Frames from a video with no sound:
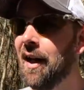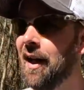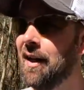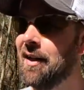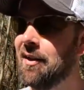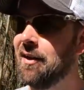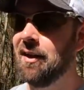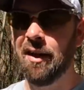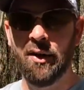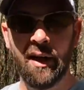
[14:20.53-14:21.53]
And
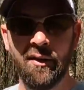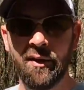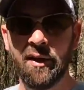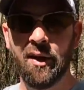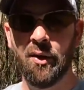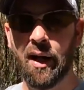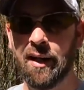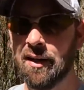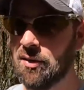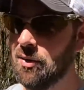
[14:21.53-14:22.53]
you know, even though I
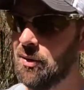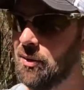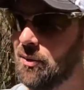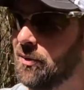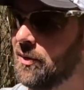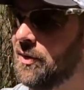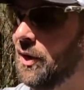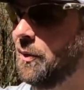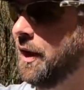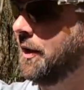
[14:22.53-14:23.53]
get to
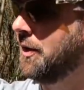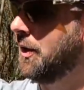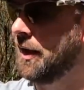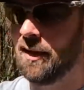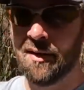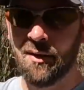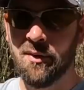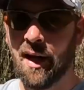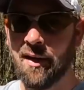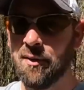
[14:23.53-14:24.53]
do what I do, I get to
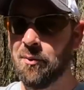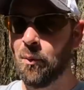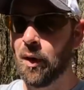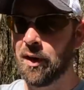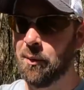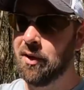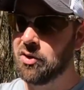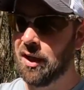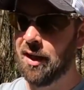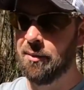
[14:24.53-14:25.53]
not even work a real
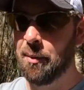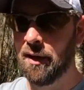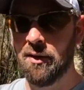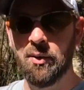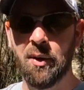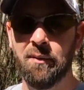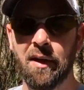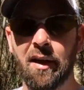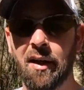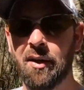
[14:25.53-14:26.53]
job, I make YouTube
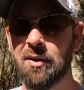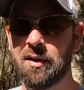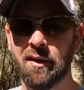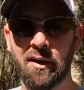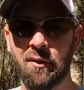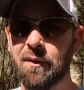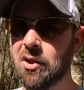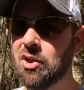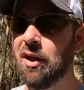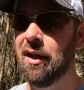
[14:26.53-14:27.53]
videos and go
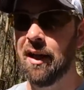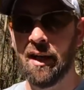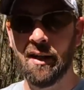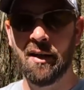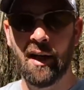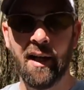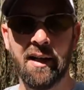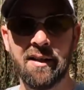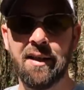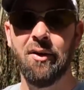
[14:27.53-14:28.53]
fishing,
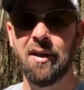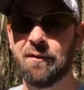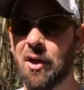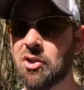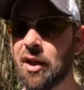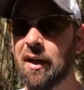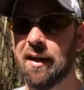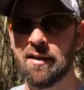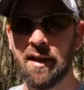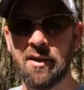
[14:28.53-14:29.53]
it still gets frustrating
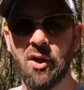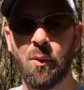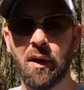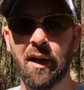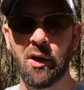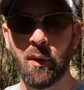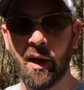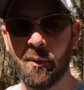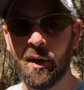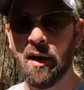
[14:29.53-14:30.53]
because things don't work out the way
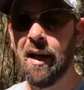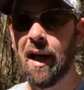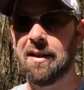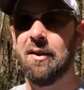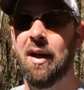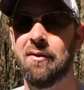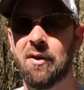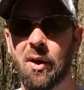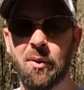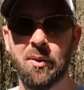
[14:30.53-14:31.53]
I want. I still have
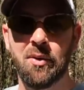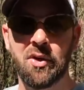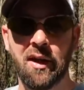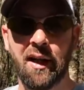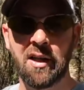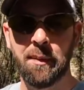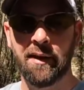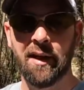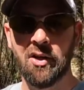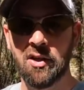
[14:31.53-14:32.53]
goals and
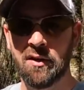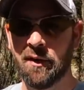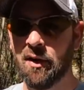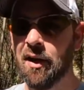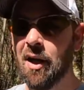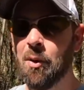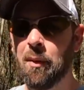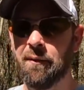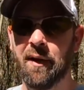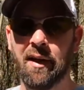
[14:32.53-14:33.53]
expectations for
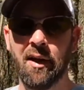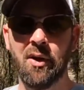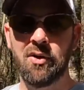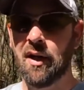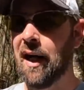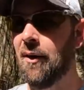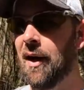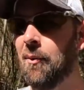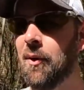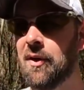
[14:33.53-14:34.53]
my videos or how
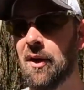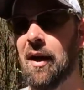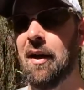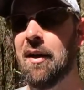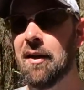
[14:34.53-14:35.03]
I want to